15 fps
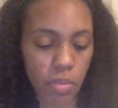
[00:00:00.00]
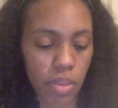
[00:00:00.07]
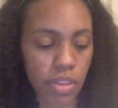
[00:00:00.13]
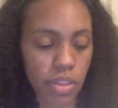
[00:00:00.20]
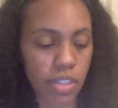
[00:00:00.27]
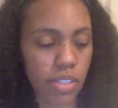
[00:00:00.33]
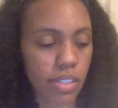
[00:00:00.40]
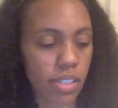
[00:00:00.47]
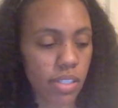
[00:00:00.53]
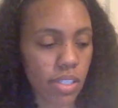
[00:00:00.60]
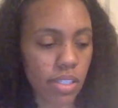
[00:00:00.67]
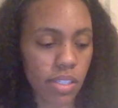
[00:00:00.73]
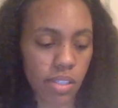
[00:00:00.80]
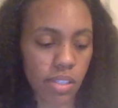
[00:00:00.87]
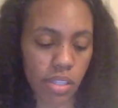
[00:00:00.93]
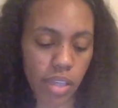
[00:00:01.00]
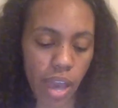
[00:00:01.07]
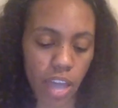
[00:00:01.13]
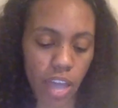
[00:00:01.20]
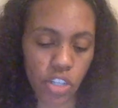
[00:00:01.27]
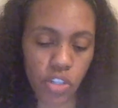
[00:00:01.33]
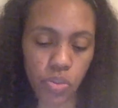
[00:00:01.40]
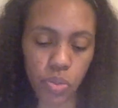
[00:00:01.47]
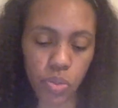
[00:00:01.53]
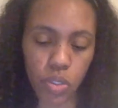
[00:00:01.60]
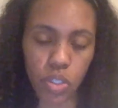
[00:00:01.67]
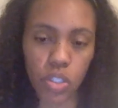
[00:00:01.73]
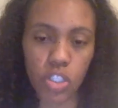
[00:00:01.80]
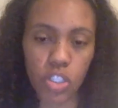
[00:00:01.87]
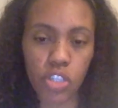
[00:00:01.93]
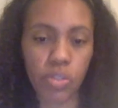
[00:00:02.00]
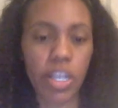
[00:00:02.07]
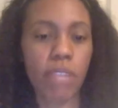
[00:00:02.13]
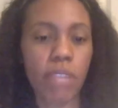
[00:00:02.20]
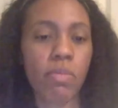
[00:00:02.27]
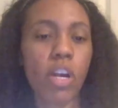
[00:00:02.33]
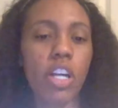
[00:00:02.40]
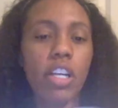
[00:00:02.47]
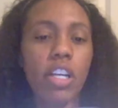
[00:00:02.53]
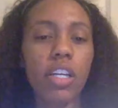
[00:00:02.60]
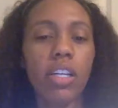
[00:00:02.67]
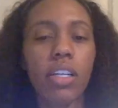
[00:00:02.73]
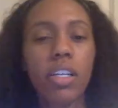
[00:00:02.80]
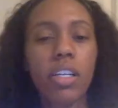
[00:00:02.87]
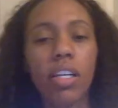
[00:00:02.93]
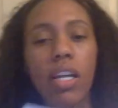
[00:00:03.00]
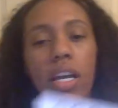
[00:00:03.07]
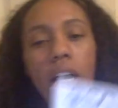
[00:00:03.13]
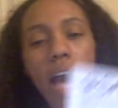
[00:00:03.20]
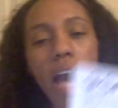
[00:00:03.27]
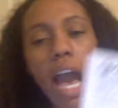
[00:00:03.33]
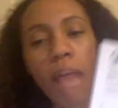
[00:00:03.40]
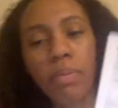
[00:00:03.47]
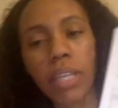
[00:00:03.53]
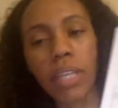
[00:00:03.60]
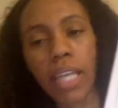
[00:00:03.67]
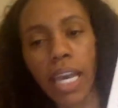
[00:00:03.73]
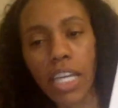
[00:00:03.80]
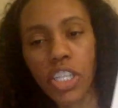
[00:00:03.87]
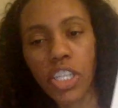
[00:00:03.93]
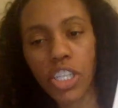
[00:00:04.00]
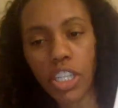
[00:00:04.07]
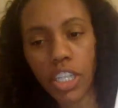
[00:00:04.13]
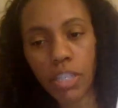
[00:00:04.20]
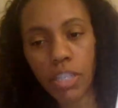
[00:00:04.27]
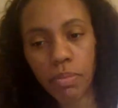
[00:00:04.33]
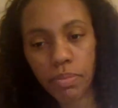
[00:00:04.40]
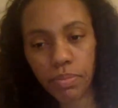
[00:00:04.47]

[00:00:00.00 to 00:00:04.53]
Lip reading: This is the actual trademark application,